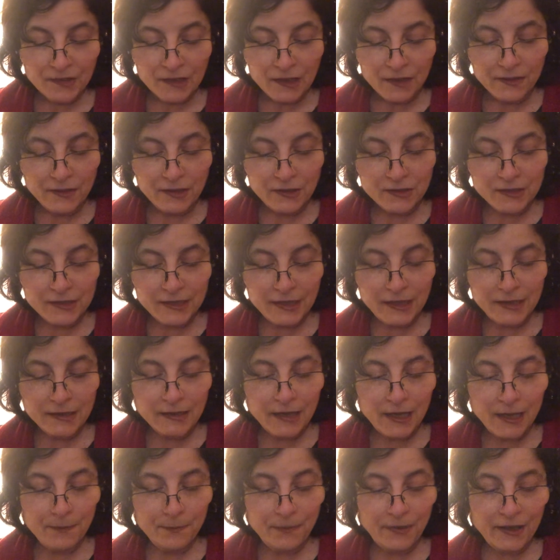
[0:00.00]
they're saying
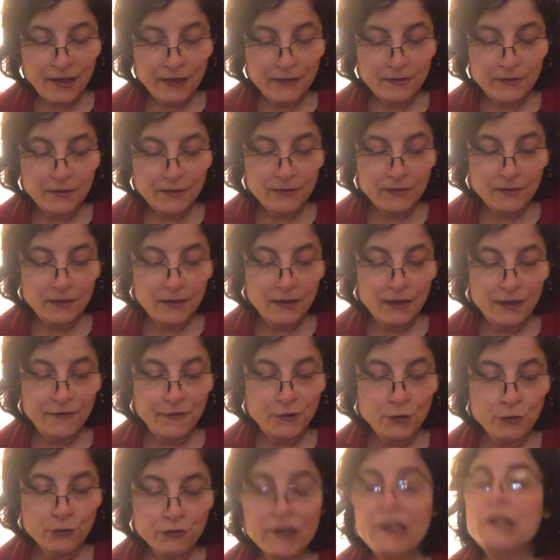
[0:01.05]
that if
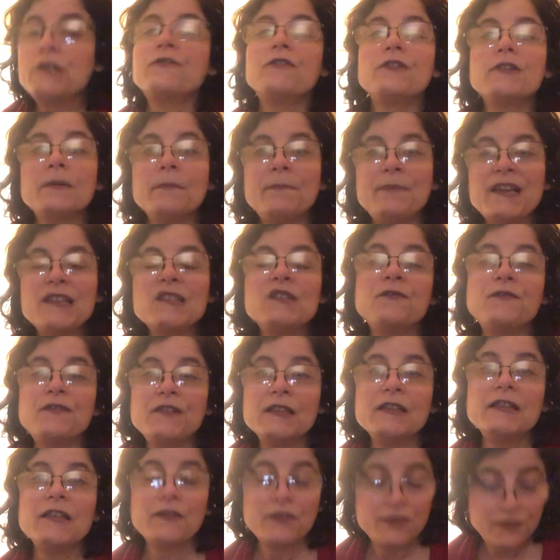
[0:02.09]
you reach for the best
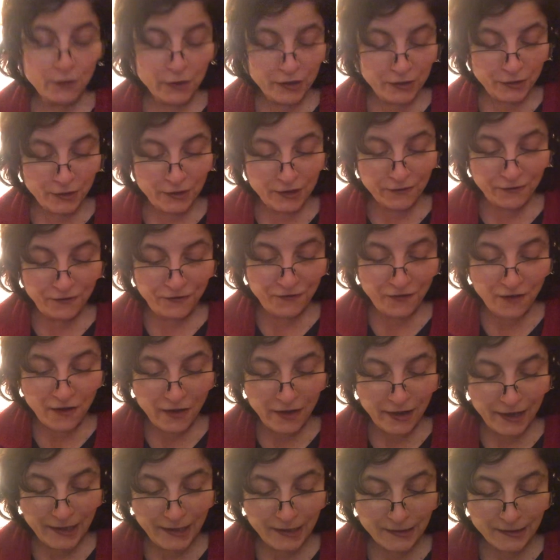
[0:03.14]
feeling thought you can
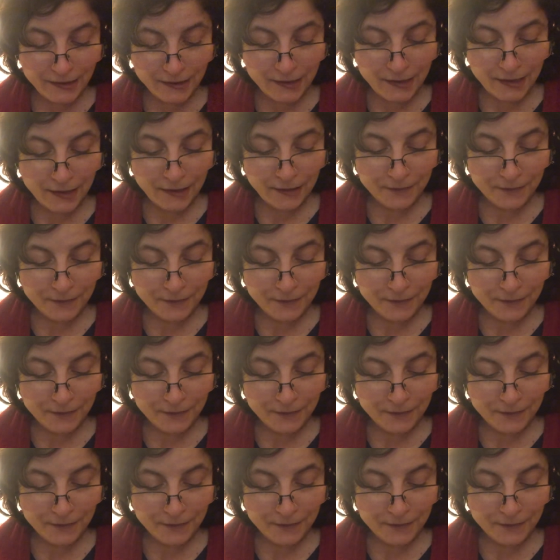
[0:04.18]
find